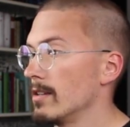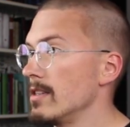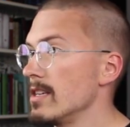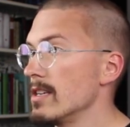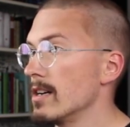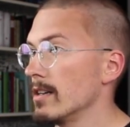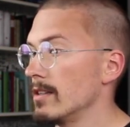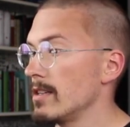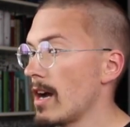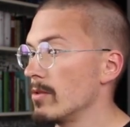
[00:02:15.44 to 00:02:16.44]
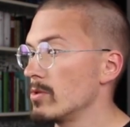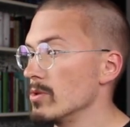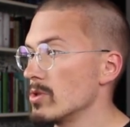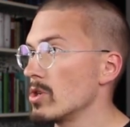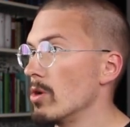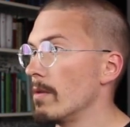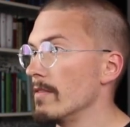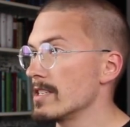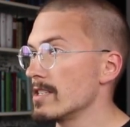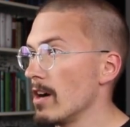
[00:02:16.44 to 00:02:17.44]
the outer scope of
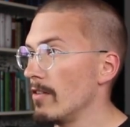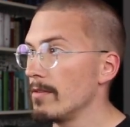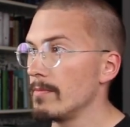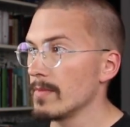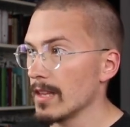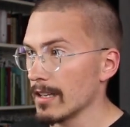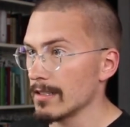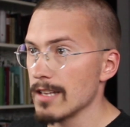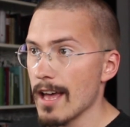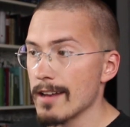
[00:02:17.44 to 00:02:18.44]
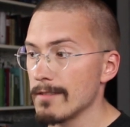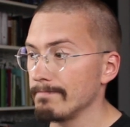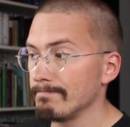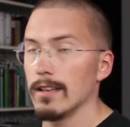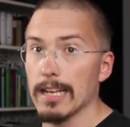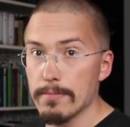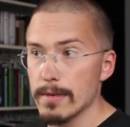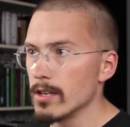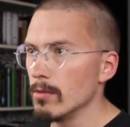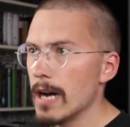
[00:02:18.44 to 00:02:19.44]
itself like that. Let me
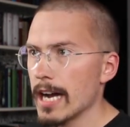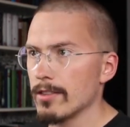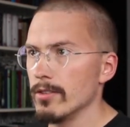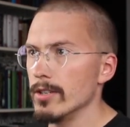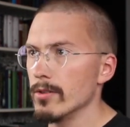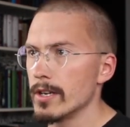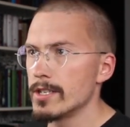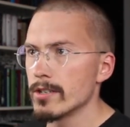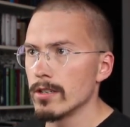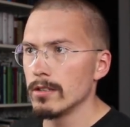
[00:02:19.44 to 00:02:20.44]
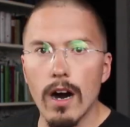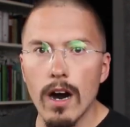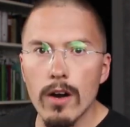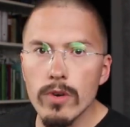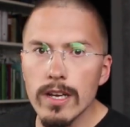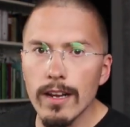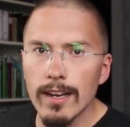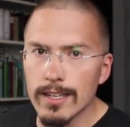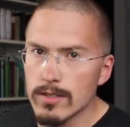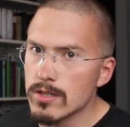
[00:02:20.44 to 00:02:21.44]
go back to the original. I really
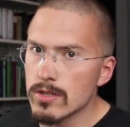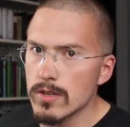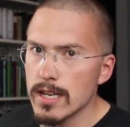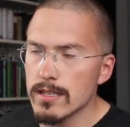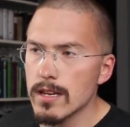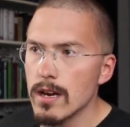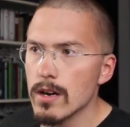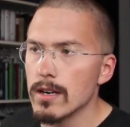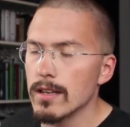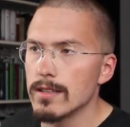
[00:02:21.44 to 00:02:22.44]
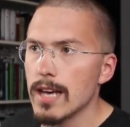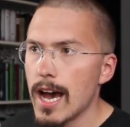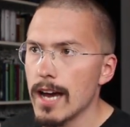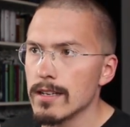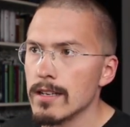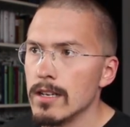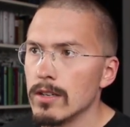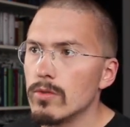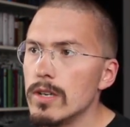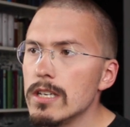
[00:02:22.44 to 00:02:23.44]
like to stress here that
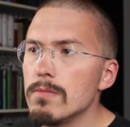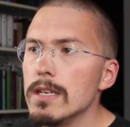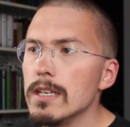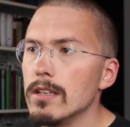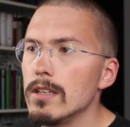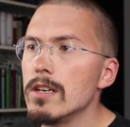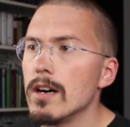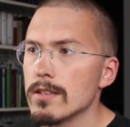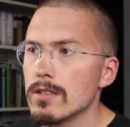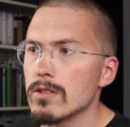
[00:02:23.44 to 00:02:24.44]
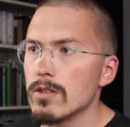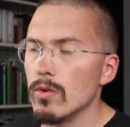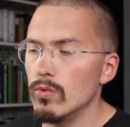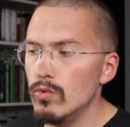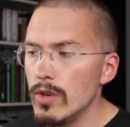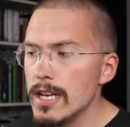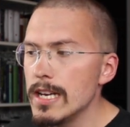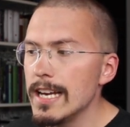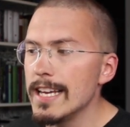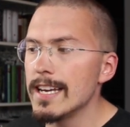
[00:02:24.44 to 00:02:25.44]
GreetMe does
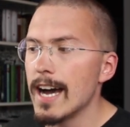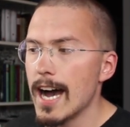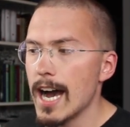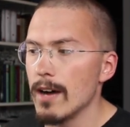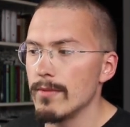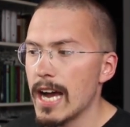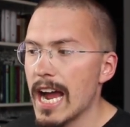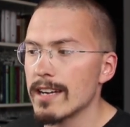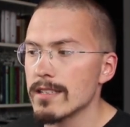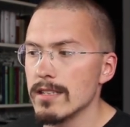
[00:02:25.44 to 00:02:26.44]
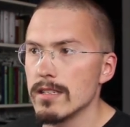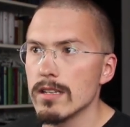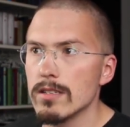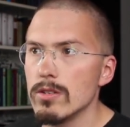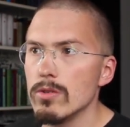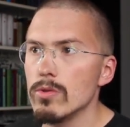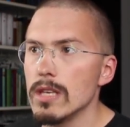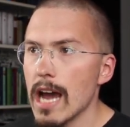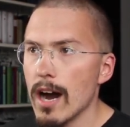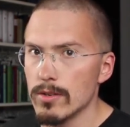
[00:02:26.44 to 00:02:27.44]
really have access to the
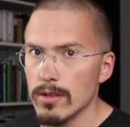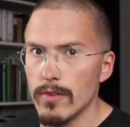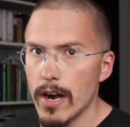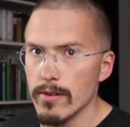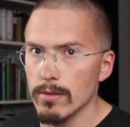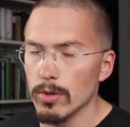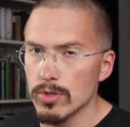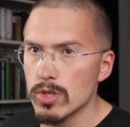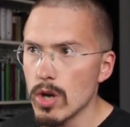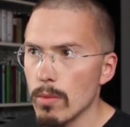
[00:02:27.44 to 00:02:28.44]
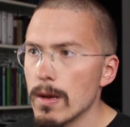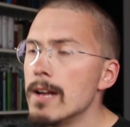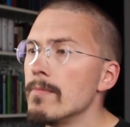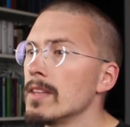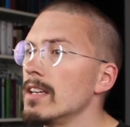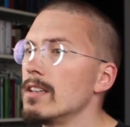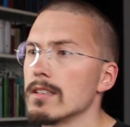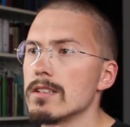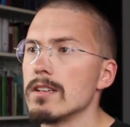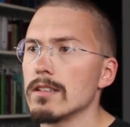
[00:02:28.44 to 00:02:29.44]
outer variable scope. It
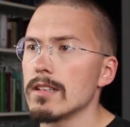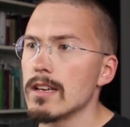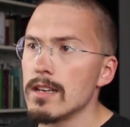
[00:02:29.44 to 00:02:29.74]
does not